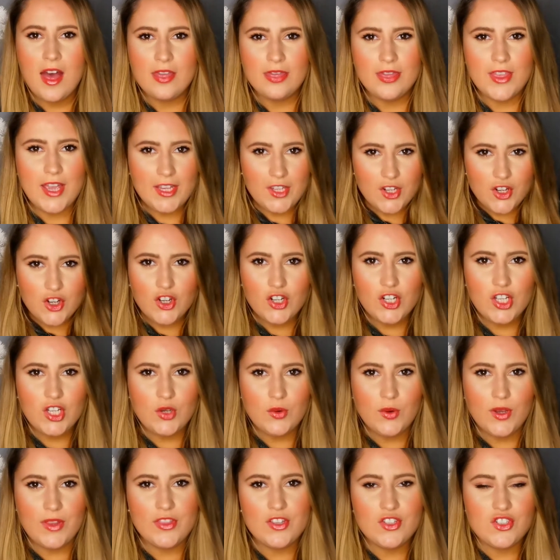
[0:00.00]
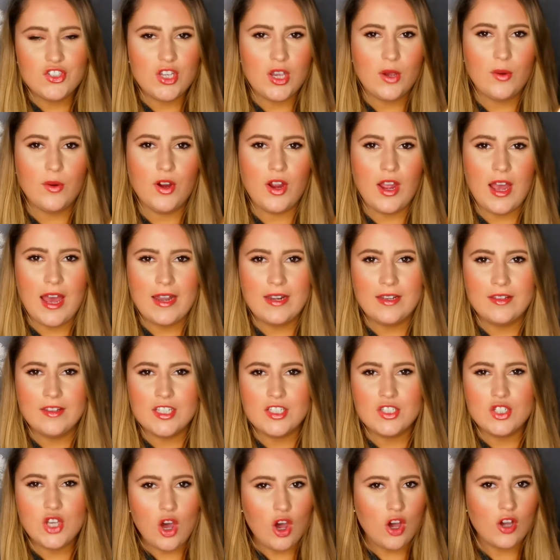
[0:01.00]
then you're going to go in the shower and the
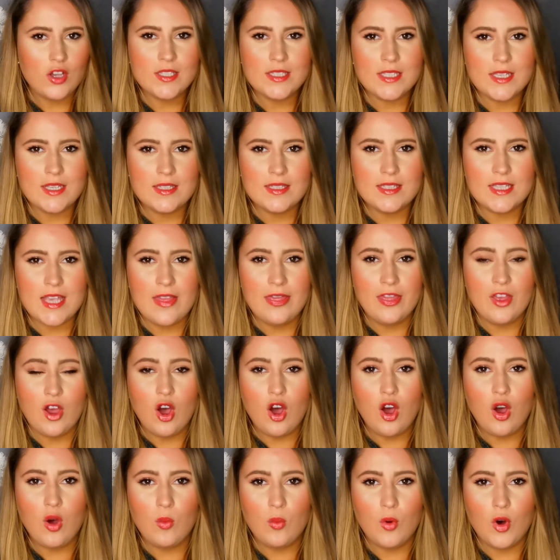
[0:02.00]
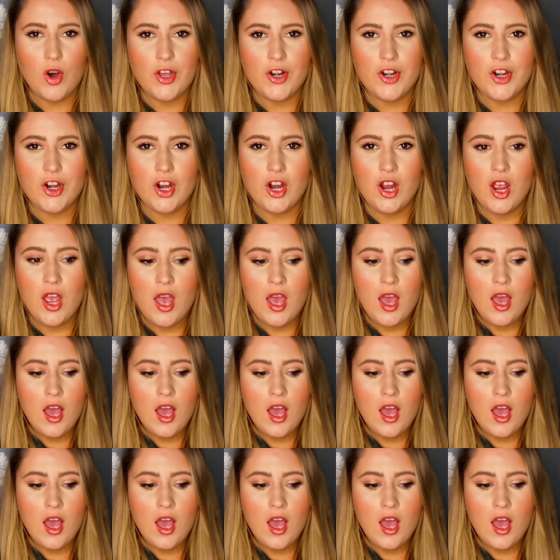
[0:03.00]
toxins and the hot water